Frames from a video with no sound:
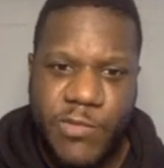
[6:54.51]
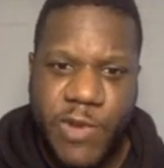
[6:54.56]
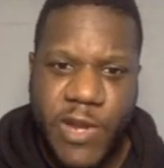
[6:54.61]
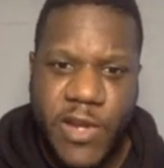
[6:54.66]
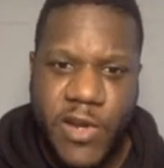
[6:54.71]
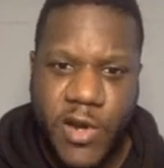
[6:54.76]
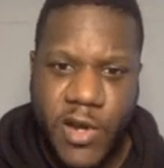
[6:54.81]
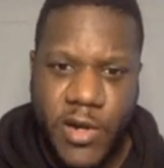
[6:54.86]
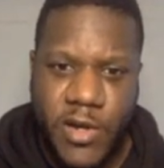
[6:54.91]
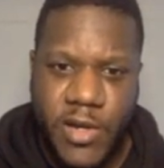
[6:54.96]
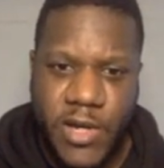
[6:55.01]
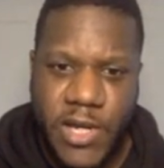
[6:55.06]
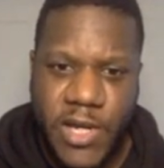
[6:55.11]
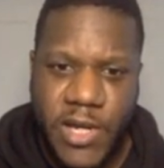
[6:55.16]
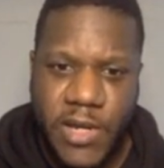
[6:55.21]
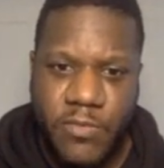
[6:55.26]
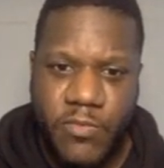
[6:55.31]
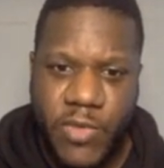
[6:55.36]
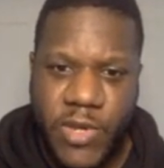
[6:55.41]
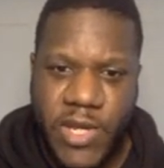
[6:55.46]
went on,
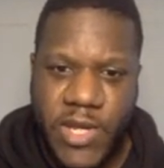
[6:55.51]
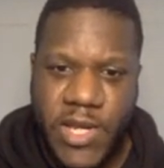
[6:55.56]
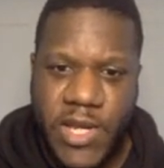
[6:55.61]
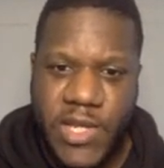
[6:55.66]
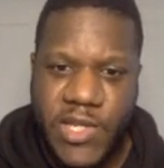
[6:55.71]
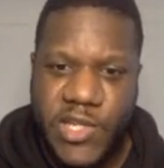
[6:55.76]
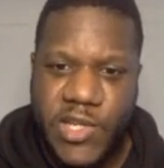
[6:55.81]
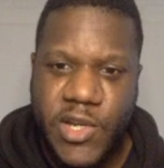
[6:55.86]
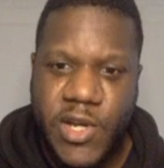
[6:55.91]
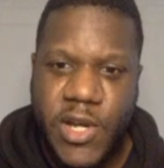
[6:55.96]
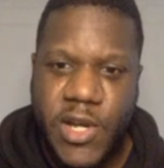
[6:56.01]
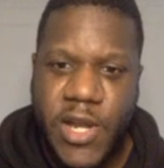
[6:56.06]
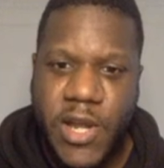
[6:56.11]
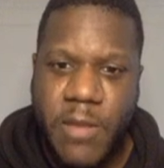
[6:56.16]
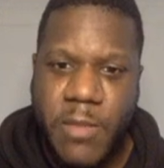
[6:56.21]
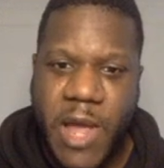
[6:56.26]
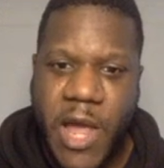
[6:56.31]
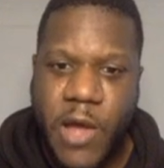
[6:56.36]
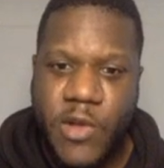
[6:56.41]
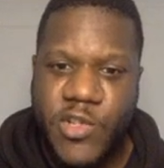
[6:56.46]
it, it started at
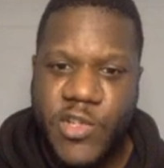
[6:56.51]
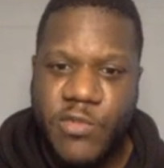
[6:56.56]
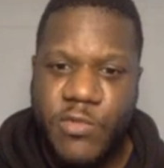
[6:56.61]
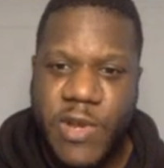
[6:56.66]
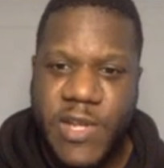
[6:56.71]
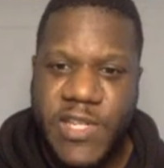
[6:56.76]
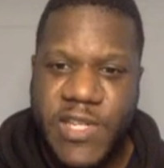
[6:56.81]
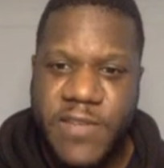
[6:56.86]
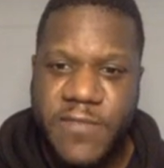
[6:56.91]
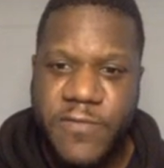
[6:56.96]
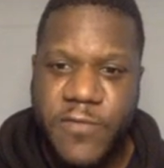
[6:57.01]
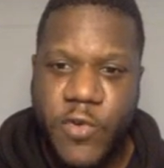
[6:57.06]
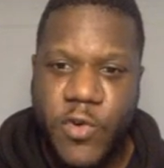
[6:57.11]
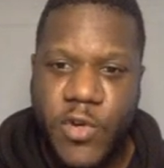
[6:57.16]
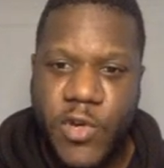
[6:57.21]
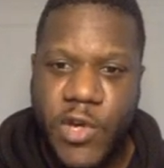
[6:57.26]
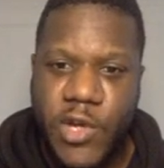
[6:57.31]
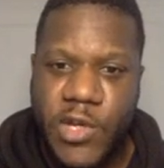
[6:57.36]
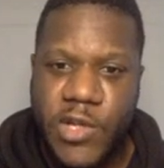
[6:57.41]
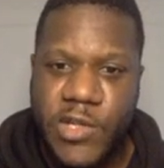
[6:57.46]
about
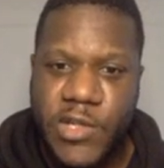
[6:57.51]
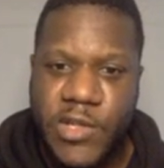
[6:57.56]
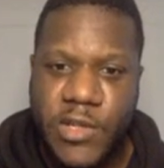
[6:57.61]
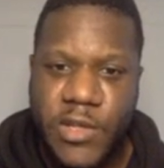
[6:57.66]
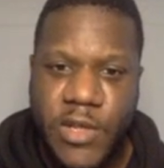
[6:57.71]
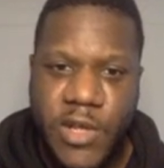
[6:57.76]
twenty-four dollars